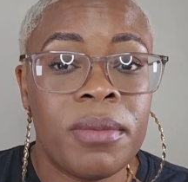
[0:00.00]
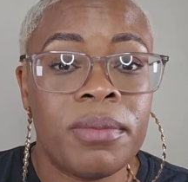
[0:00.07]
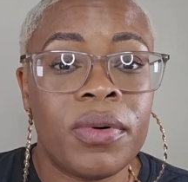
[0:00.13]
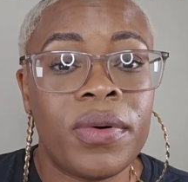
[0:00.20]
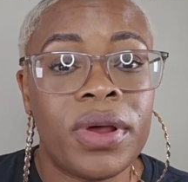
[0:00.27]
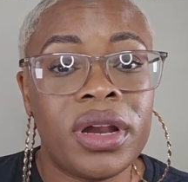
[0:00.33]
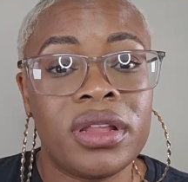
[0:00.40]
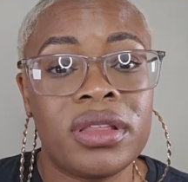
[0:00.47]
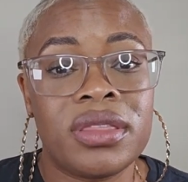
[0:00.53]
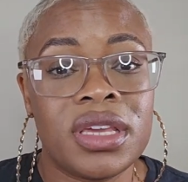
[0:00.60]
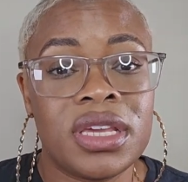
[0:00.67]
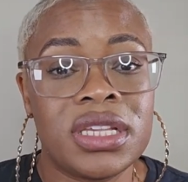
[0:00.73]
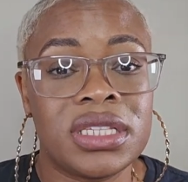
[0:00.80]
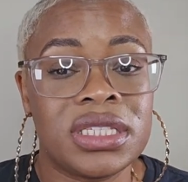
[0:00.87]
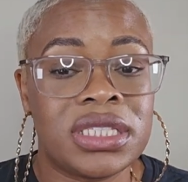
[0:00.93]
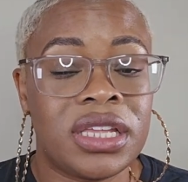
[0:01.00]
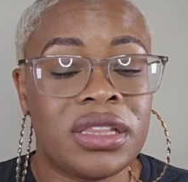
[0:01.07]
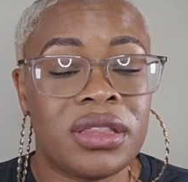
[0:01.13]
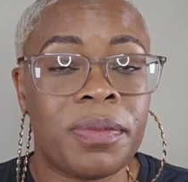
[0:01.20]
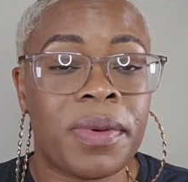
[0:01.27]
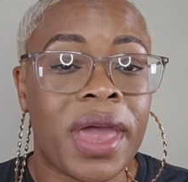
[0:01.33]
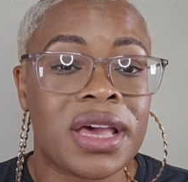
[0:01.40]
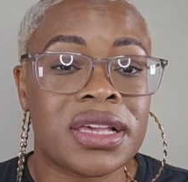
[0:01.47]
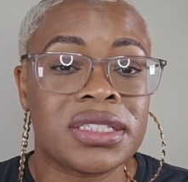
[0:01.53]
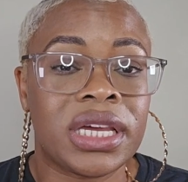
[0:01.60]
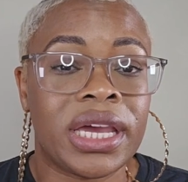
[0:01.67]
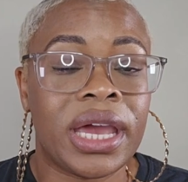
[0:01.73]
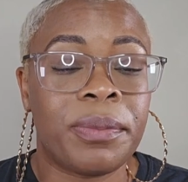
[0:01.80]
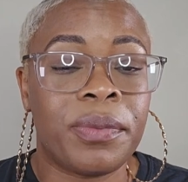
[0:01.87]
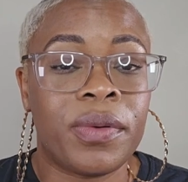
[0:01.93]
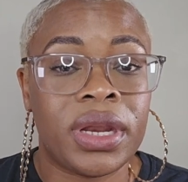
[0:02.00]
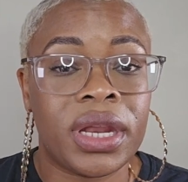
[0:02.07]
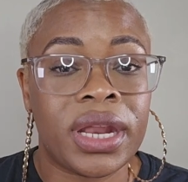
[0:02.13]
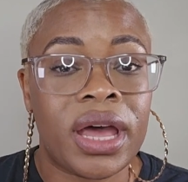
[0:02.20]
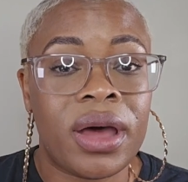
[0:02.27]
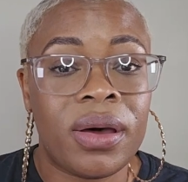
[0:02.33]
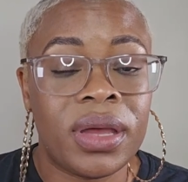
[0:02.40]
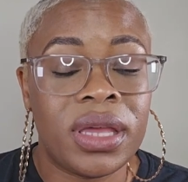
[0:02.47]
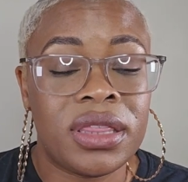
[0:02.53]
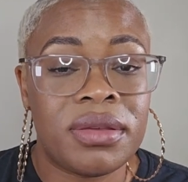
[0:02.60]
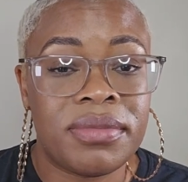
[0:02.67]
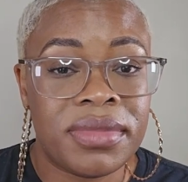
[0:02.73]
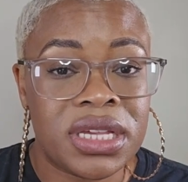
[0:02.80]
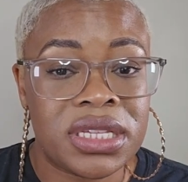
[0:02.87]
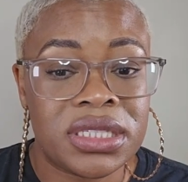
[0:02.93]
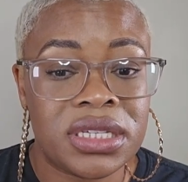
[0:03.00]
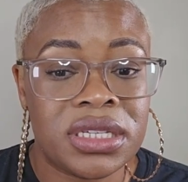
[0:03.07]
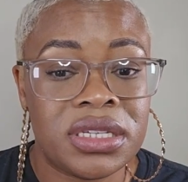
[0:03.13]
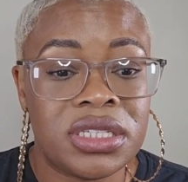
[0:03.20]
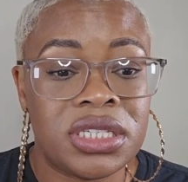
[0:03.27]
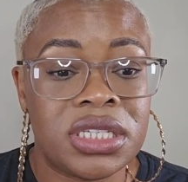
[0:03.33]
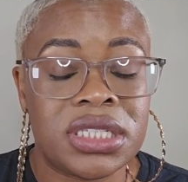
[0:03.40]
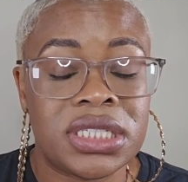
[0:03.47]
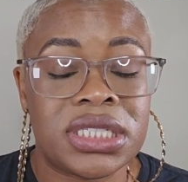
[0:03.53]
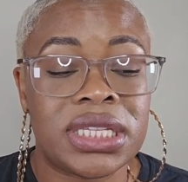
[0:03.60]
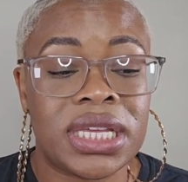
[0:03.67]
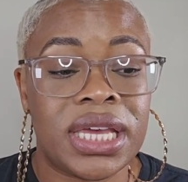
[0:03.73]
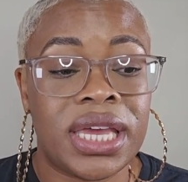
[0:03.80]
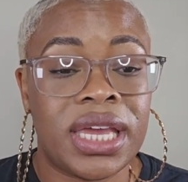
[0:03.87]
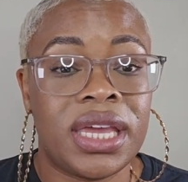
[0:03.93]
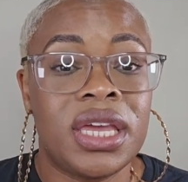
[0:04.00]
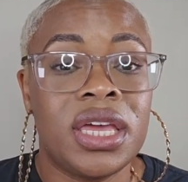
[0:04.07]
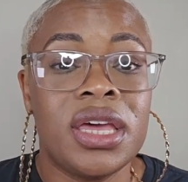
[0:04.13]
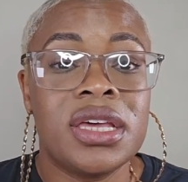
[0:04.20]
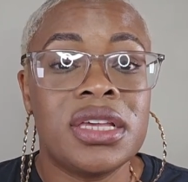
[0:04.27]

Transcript: But one of the things that the pastor had pointed out in the message is that